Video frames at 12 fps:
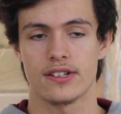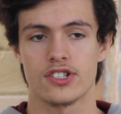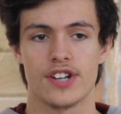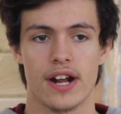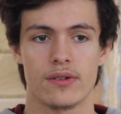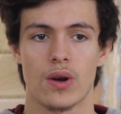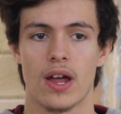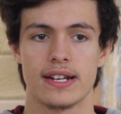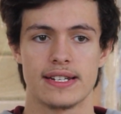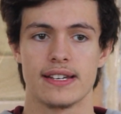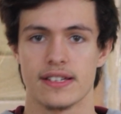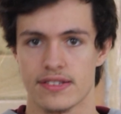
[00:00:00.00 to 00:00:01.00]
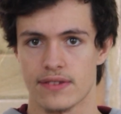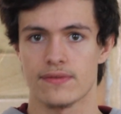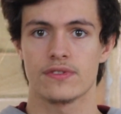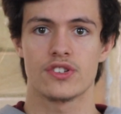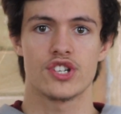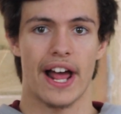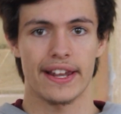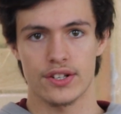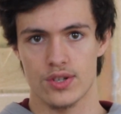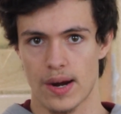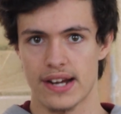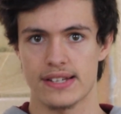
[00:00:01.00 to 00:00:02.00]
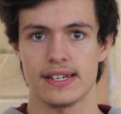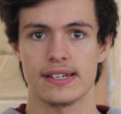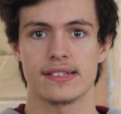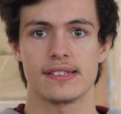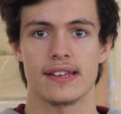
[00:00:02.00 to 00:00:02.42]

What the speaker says: general ideas of challenge ratings